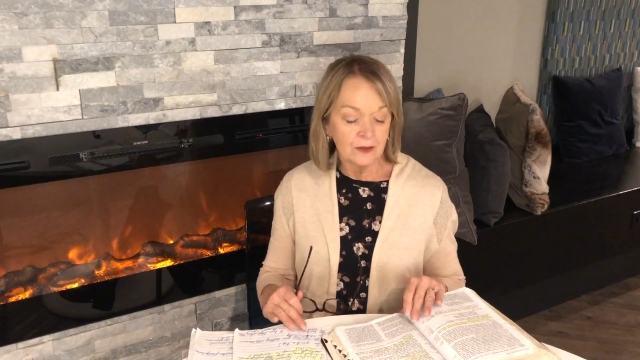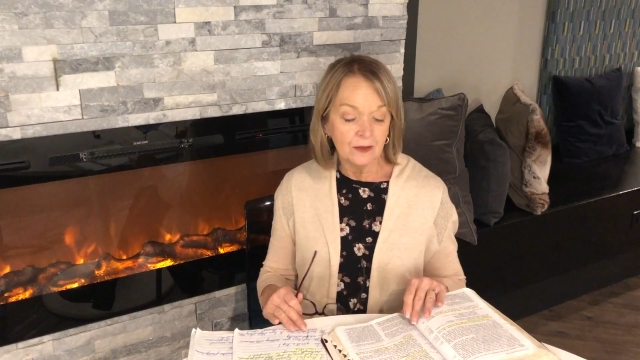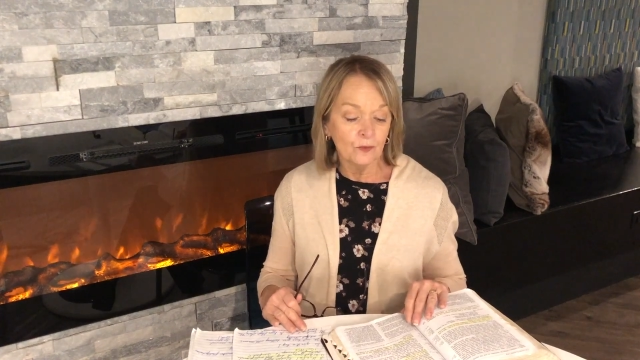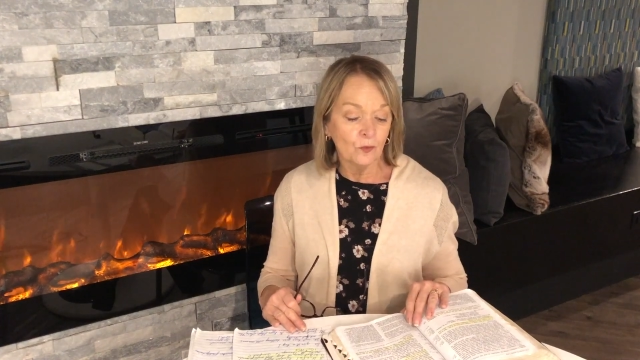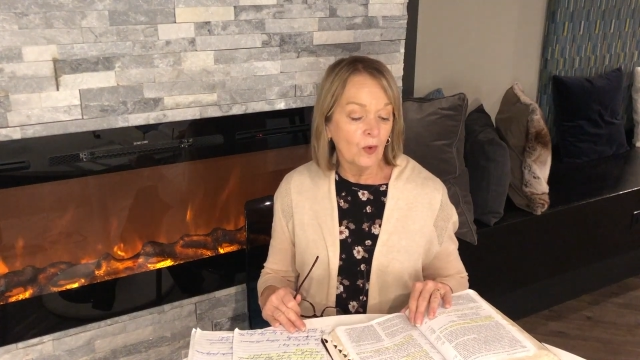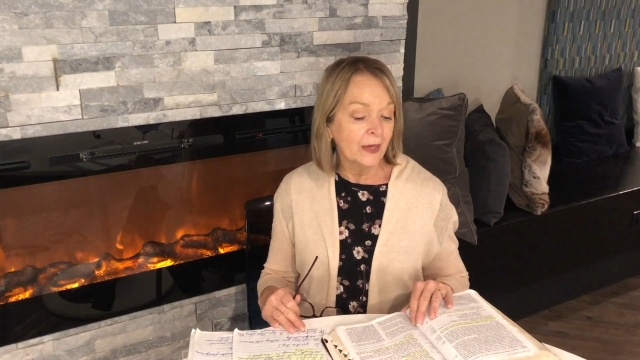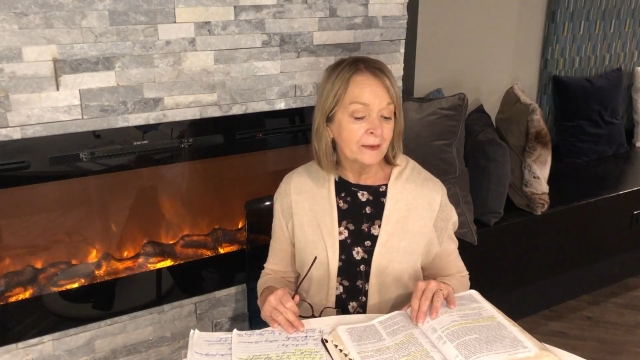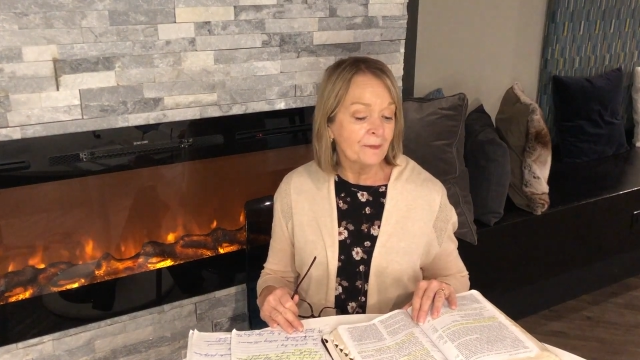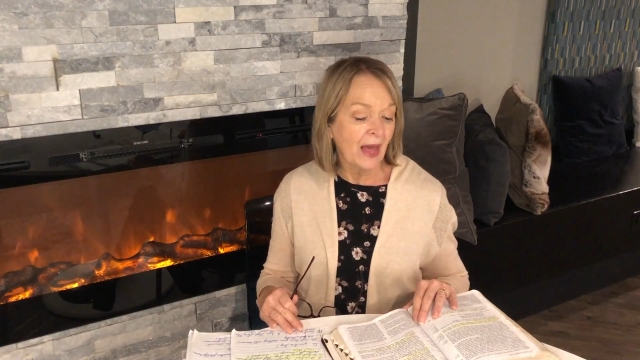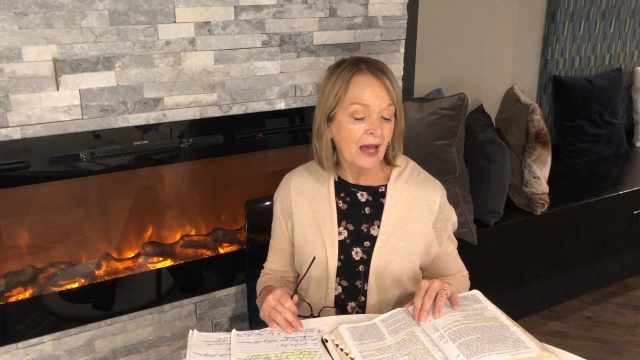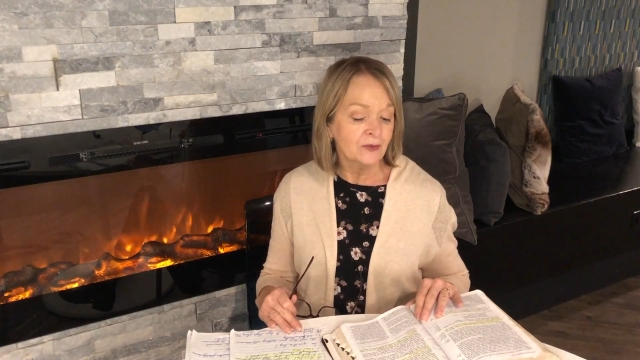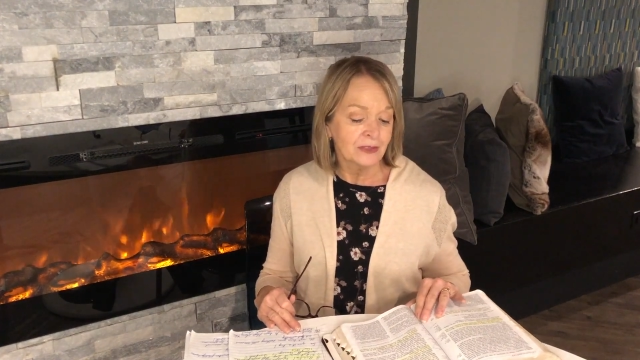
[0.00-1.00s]
what
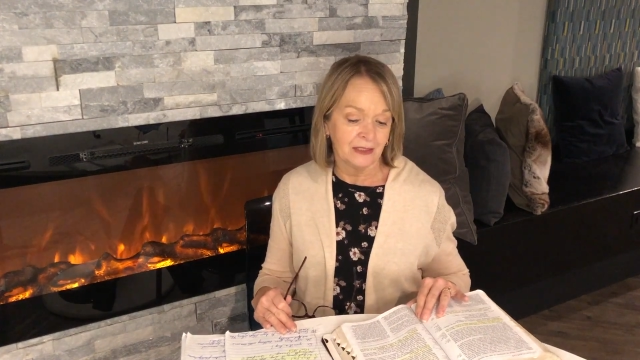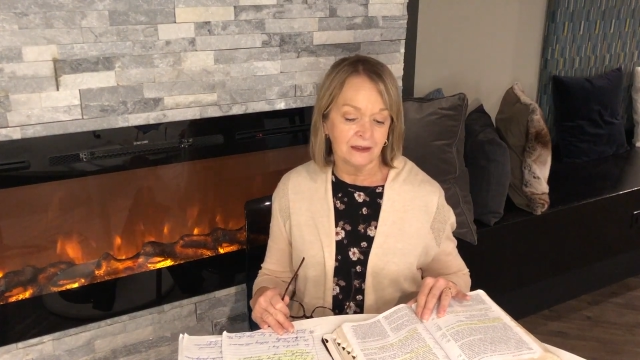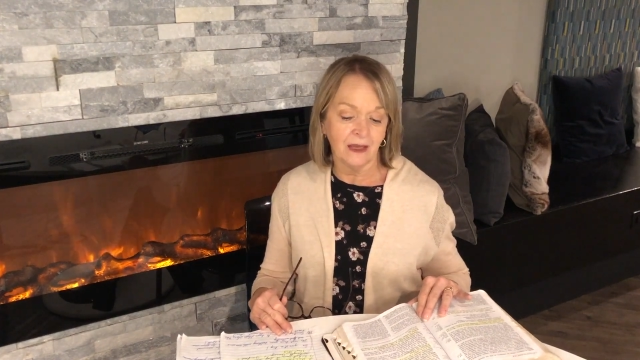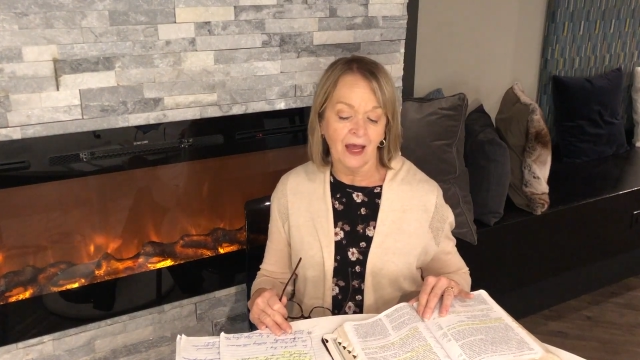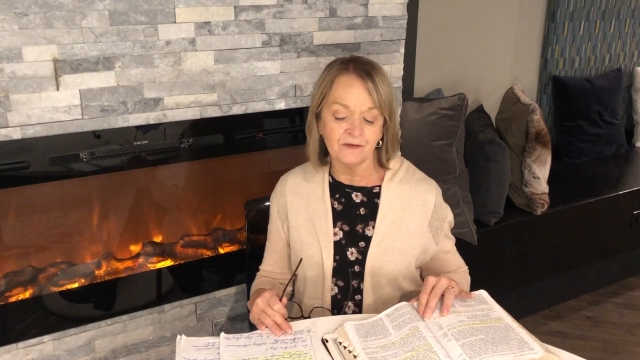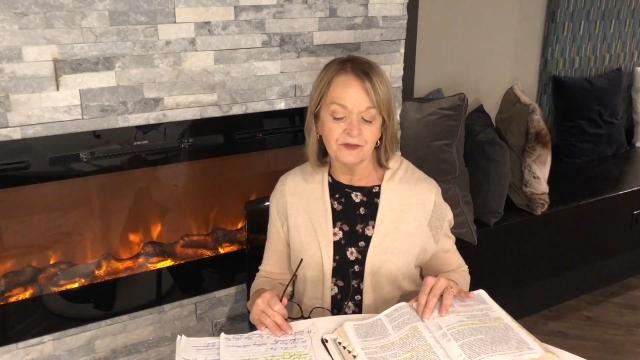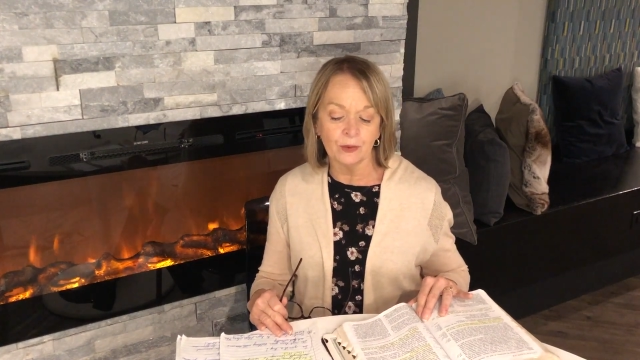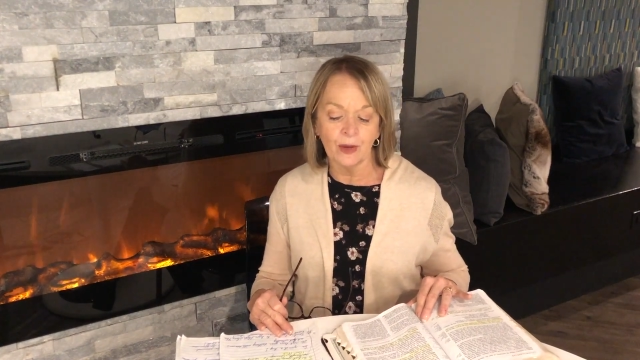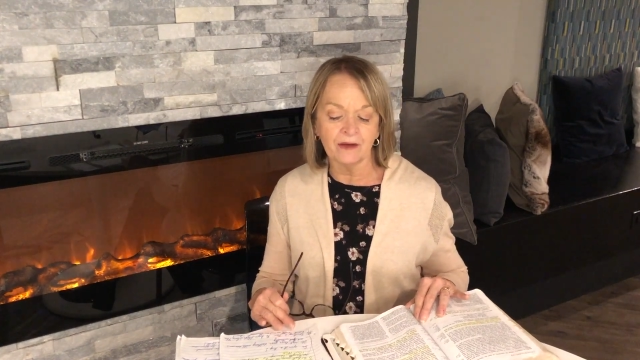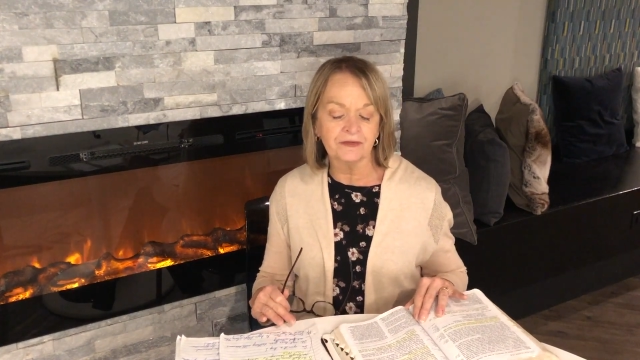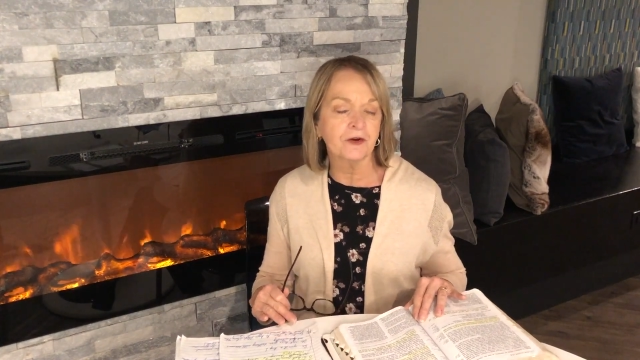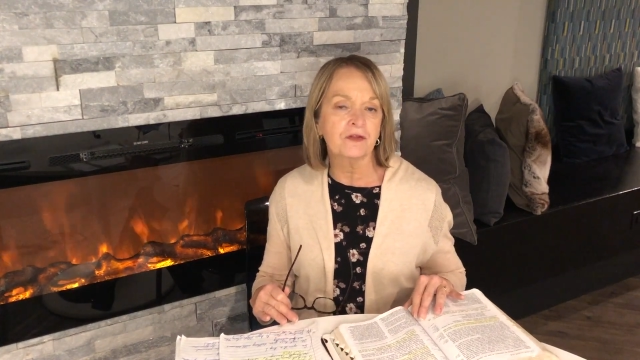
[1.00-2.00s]
about it? Have you
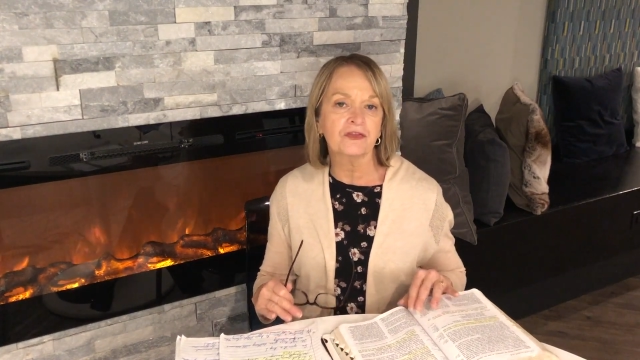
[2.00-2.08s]
ever